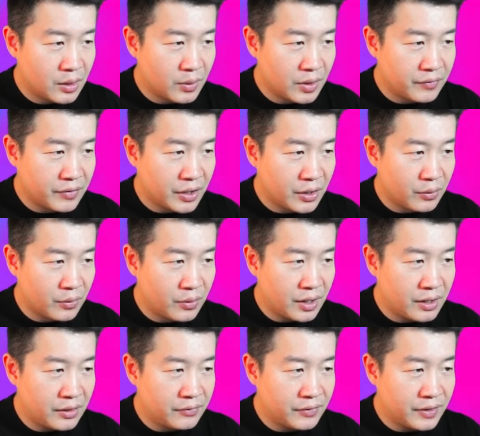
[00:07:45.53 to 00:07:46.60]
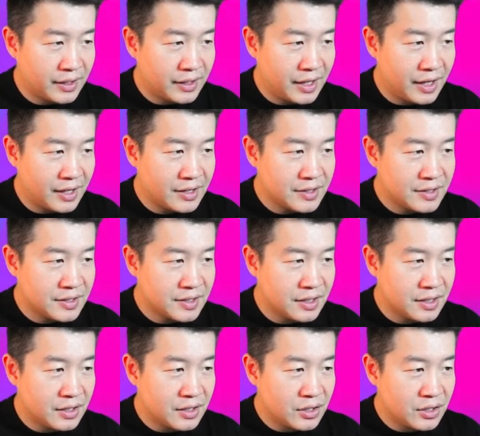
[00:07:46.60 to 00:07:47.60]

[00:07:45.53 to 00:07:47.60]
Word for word: we have a graph that tends